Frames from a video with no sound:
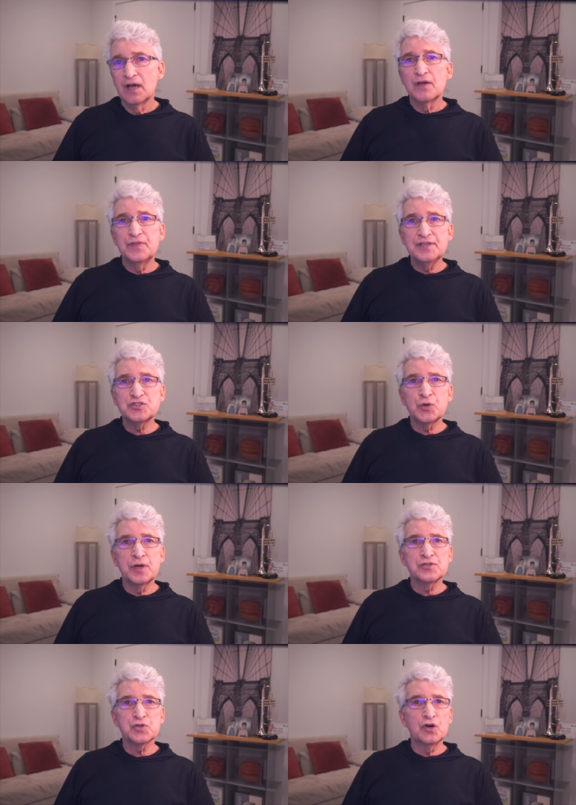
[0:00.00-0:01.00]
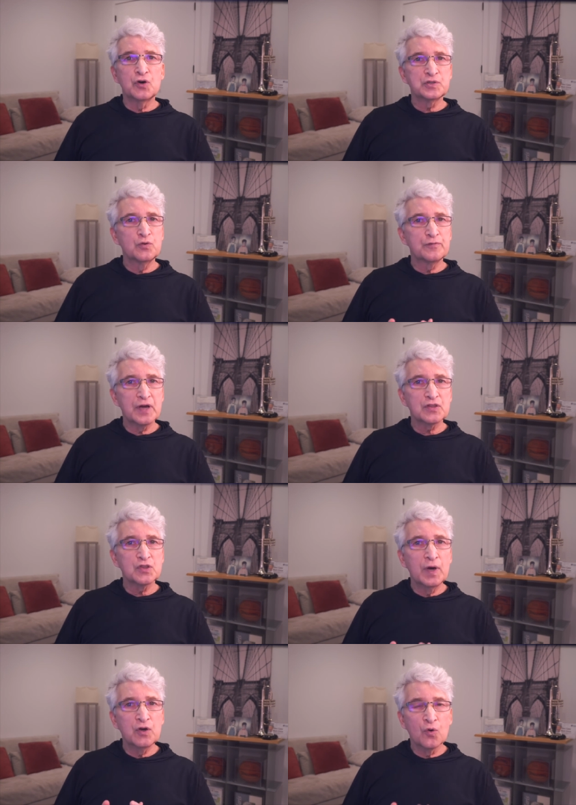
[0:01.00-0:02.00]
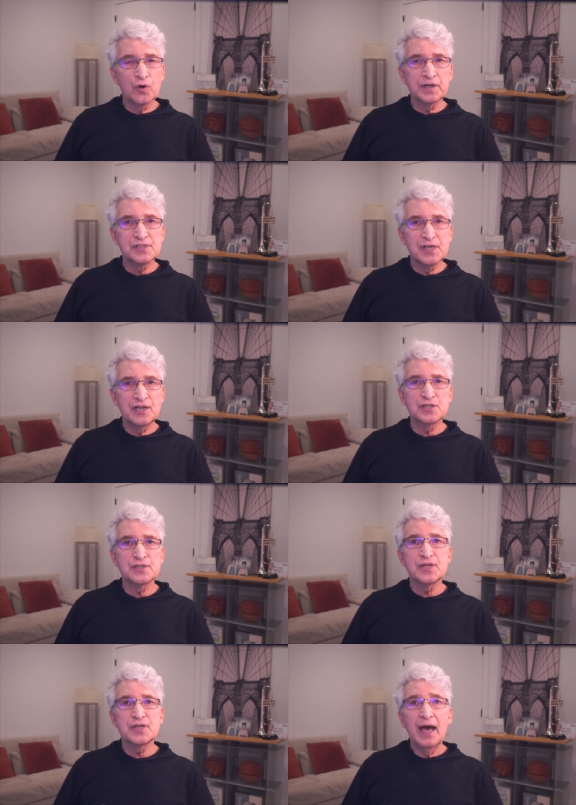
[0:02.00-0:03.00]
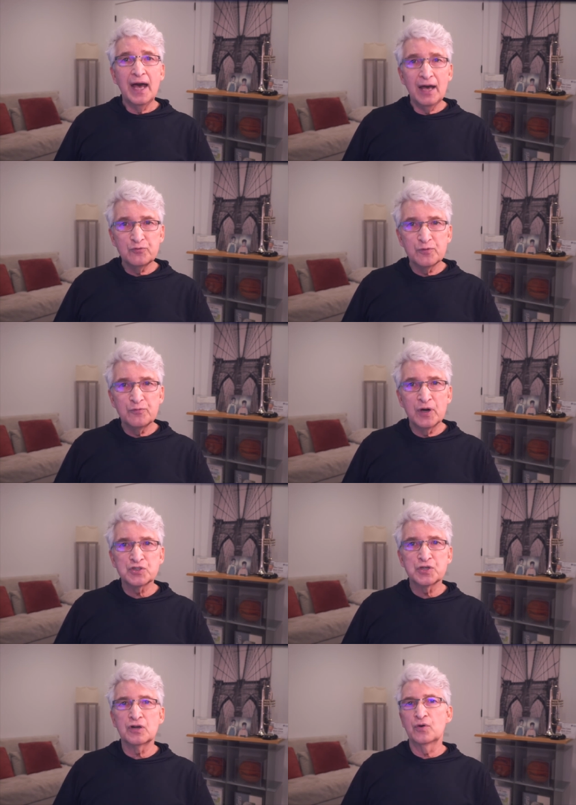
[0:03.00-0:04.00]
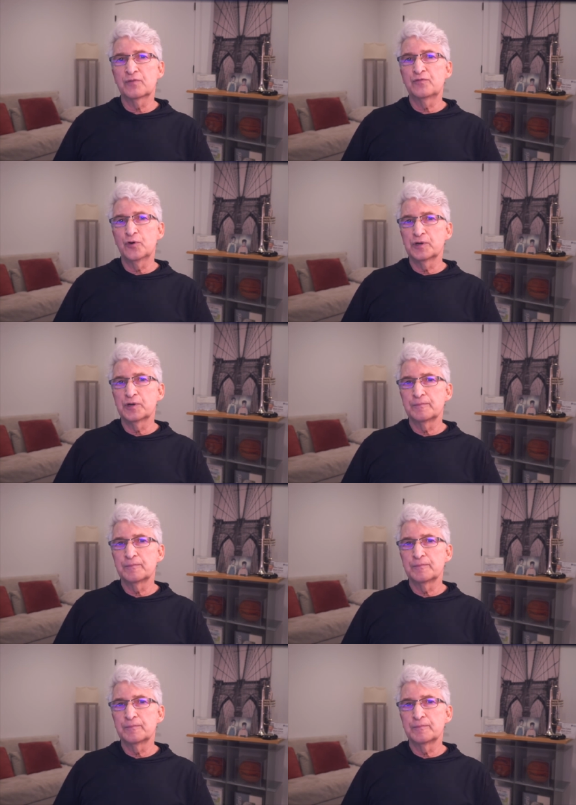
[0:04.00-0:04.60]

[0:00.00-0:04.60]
these trends are going to affect the way organizations have to function going forward.